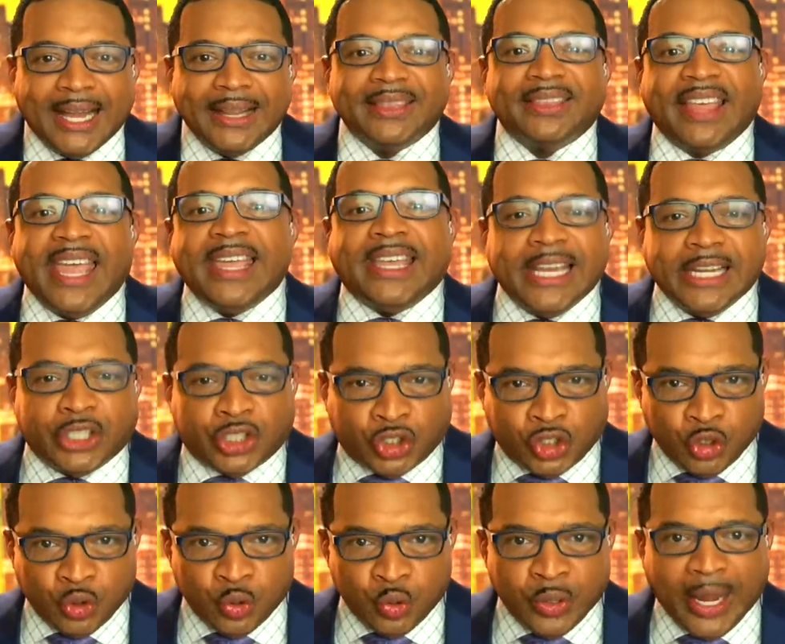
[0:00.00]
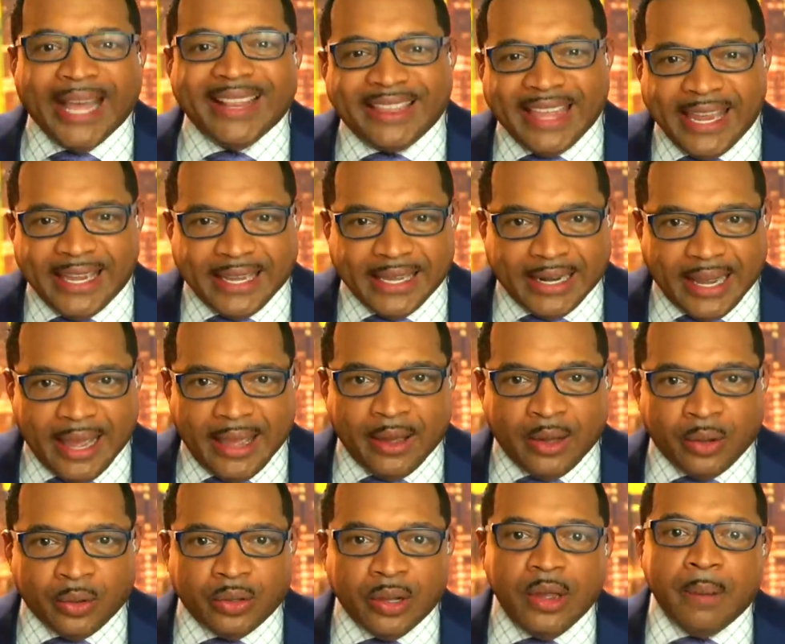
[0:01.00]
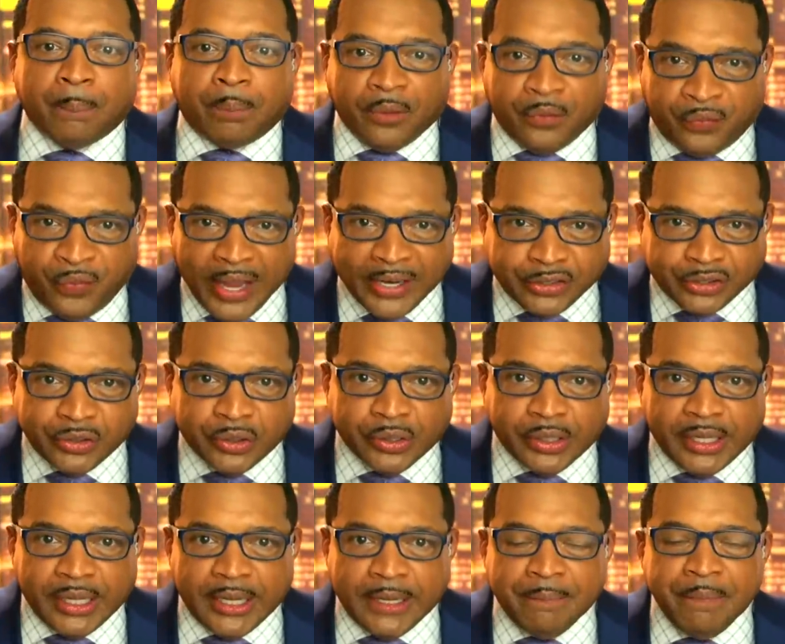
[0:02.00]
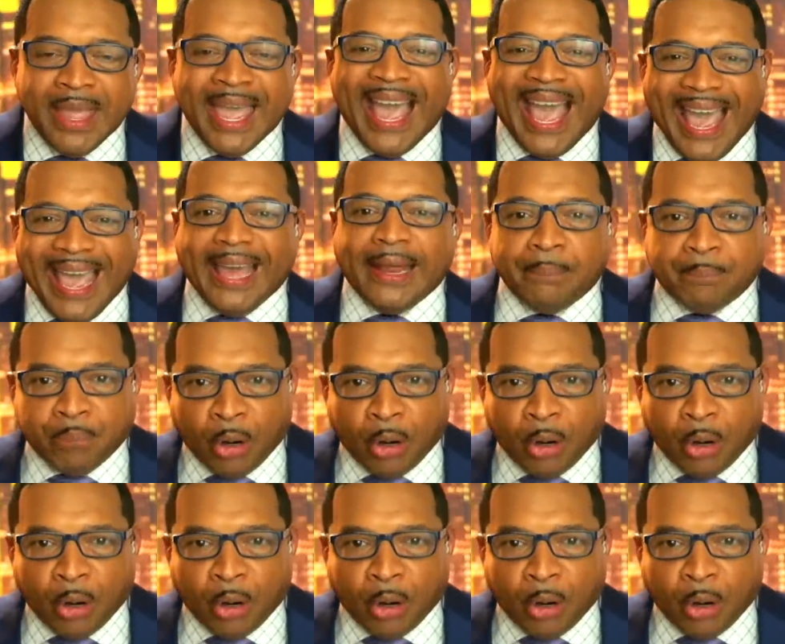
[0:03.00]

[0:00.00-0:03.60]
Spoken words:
they get sued and they get held professionally and